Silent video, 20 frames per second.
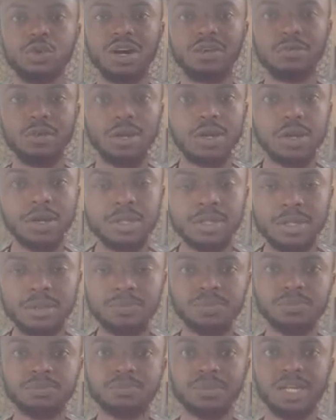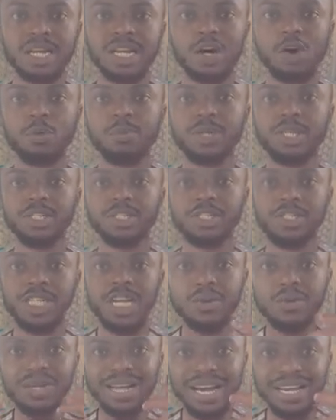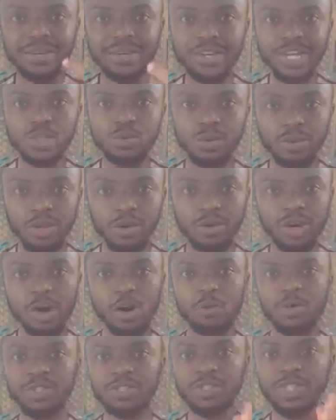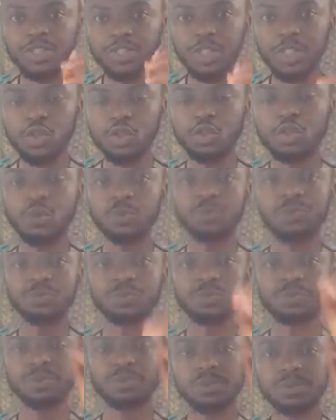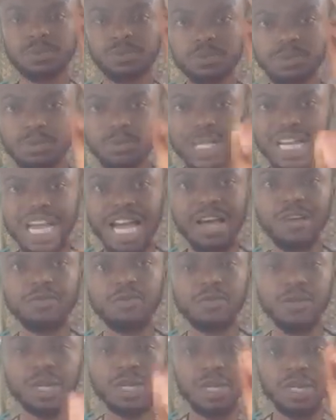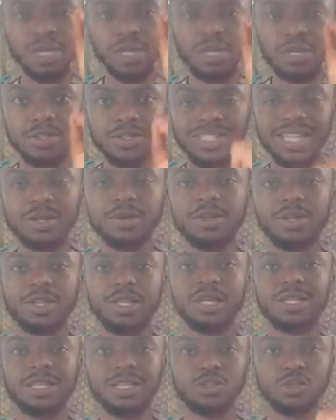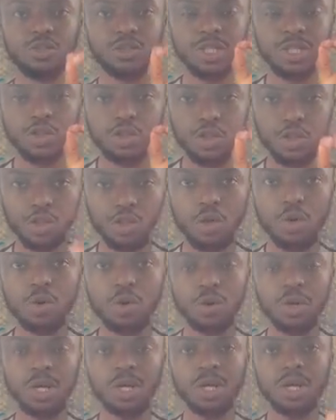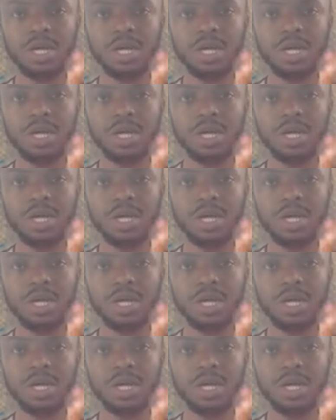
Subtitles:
you have learned, and I'll be sharing ideas with you. I'll be teaching you every single thing that you need to know